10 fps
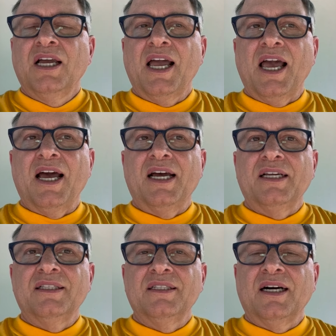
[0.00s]

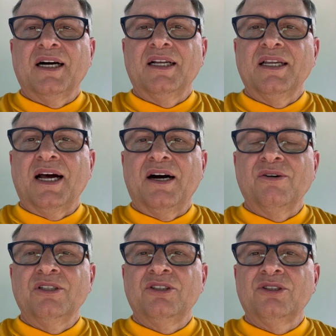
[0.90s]
and now
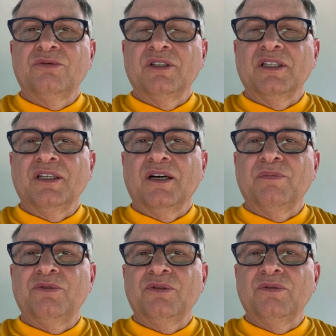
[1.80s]
it's just really up
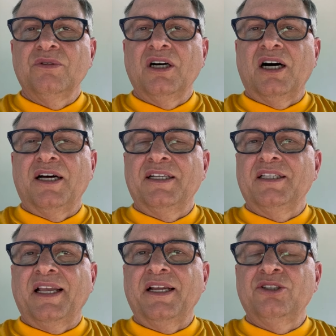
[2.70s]
to God and
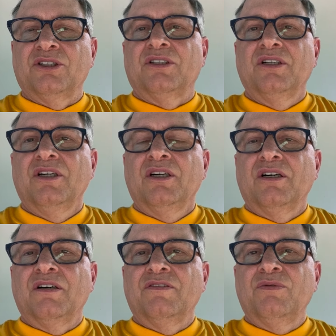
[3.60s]
nature
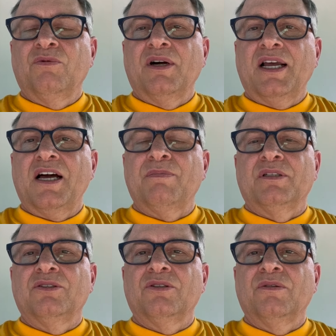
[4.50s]
of what
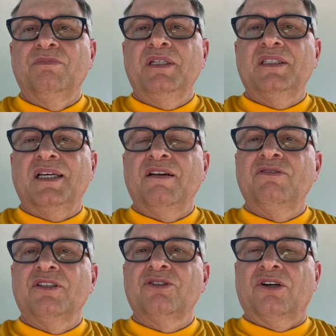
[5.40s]
happens. So be safe
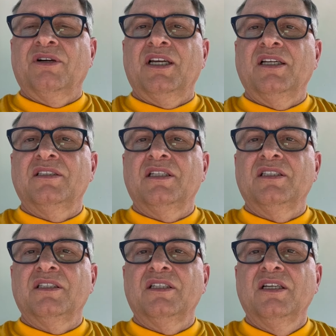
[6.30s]
this hurricane
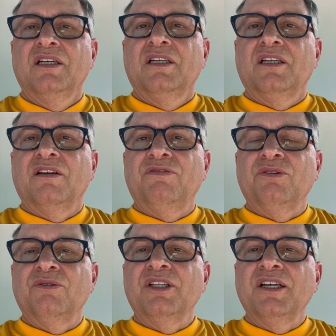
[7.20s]
season if
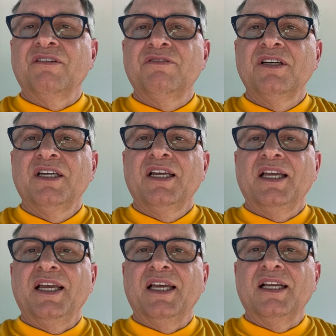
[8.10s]
you live
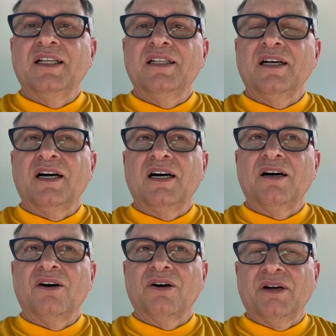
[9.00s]
in
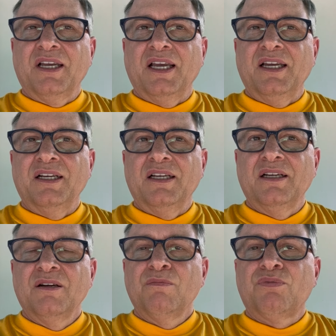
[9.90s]
a hurricane
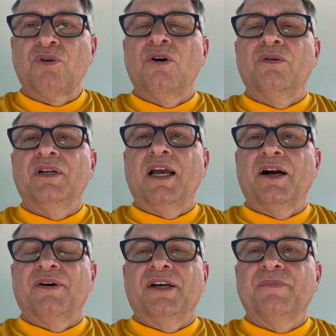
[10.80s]
prone
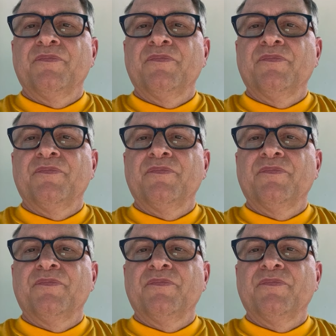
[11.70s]
area.